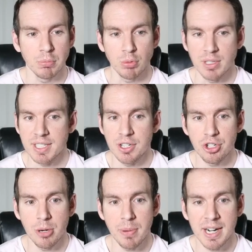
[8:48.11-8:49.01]
President
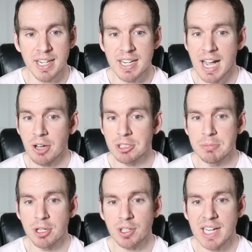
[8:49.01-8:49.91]
Joe Biden and House
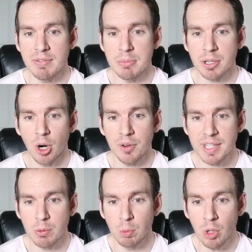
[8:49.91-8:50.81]
Speaker Kevin
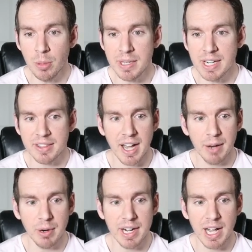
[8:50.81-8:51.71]
McCarthy will meet at the
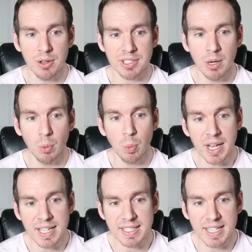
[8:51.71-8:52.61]
White House on
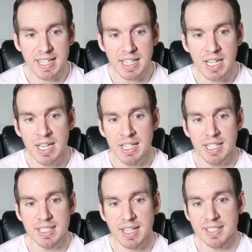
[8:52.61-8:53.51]
Wednesday
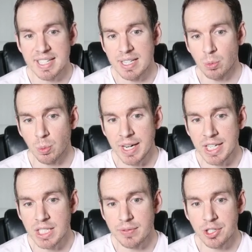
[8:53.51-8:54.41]
to discuss a
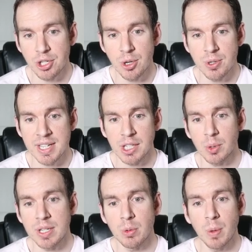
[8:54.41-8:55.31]
range of issues,
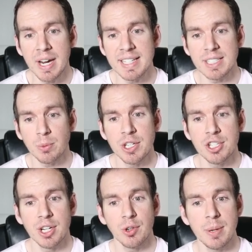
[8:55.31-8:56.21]
including ways to
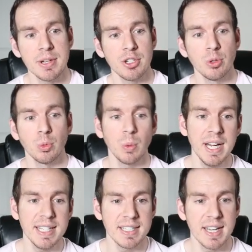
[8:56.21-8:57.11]
reach an agreement to
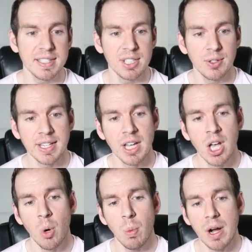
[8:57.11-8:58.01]
raise the debt ceiling
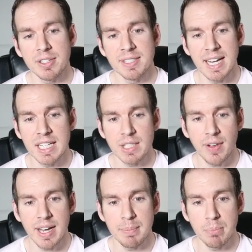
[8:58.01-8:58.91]
while
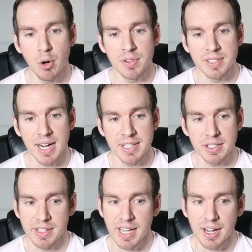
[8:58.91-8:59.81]
satisfying both sides
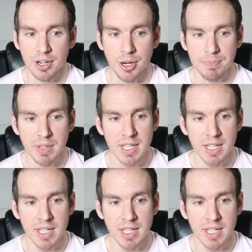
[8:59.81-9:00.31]
of the aisle.